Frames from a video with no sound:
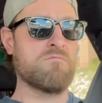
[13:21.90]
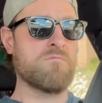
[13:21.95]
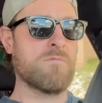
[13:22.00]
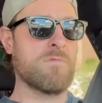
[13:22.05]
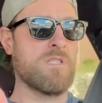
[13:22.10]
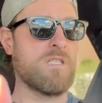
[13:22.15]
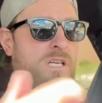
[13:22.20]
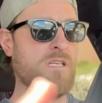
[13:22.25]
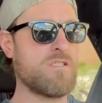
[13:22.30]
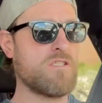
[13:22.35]

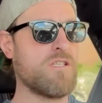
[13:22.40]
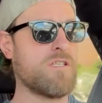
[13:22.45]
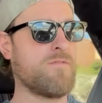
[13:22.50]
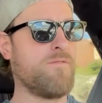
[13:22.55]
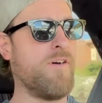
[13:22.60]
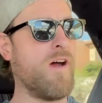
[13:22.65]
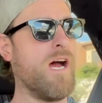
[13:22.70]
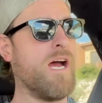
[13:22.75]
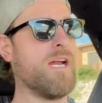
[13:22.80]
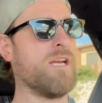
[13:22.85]
It does just
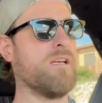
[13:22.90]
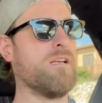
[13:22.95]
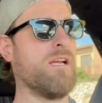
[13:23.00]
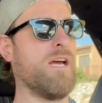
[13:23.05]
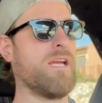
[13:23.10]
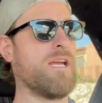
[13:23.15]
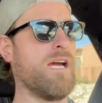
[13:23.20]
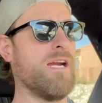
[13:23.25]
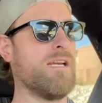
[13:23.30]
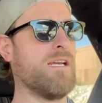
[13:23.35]
fine.
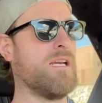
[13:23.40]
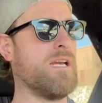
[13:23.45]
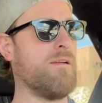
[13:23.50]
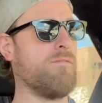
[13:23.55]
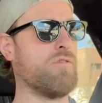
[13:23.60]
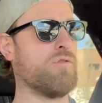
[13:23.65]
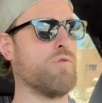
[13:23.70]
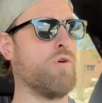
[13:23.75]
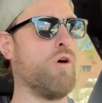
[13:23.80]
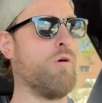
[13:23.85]
Like I didn't
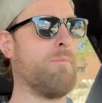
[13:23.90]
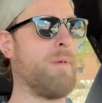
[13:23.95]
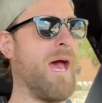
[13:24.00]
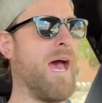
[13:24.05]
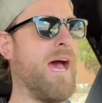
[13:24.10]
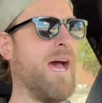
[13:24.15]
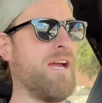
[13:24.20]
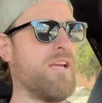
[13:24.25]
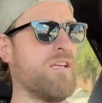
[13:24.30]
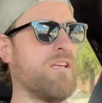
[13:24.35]
even roll
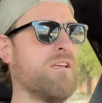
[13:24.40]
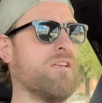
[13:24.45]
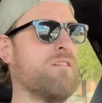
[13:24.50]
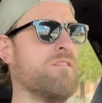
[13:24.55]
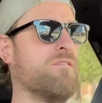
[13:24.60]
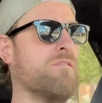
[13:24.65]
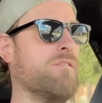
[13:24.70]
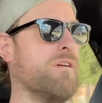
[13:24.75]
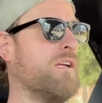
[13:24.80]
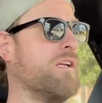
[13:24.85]
back
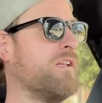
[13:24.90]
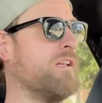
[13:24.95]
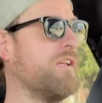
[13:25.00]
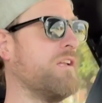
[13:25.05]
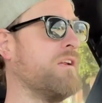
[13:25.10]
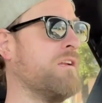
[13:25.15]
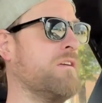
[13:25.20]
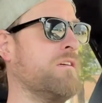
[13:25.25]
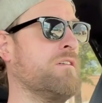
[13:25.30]
really.